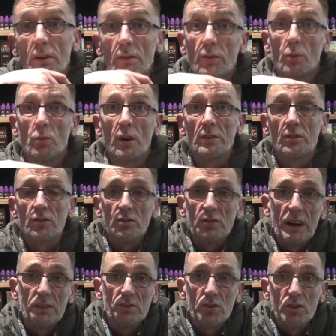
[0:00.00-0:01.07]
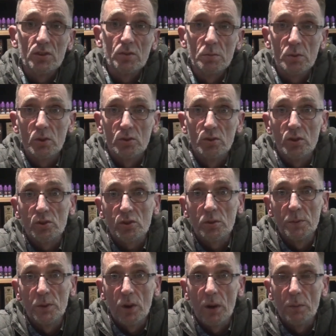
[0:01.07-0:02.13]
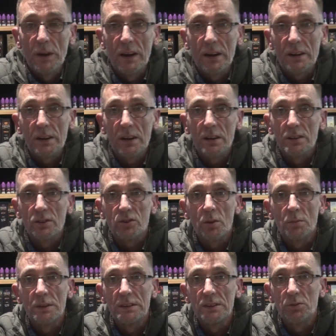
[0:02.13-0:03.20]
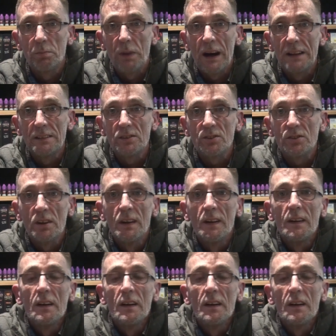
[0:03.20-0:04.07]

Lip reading: for once there's actually some good news coming out of America, that some of these bans